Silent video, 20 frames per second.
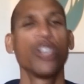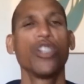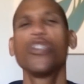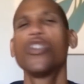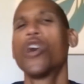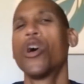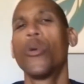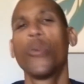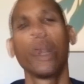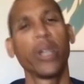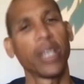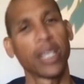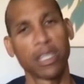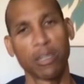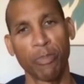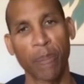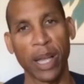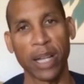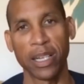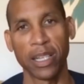No one
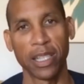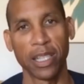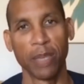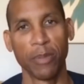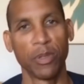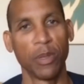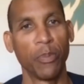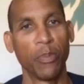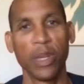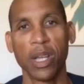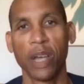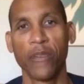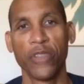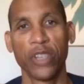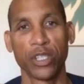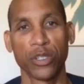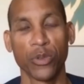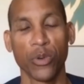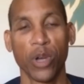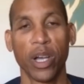expected them to be on
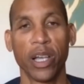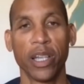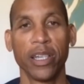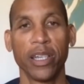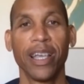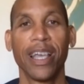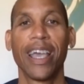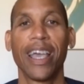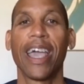this run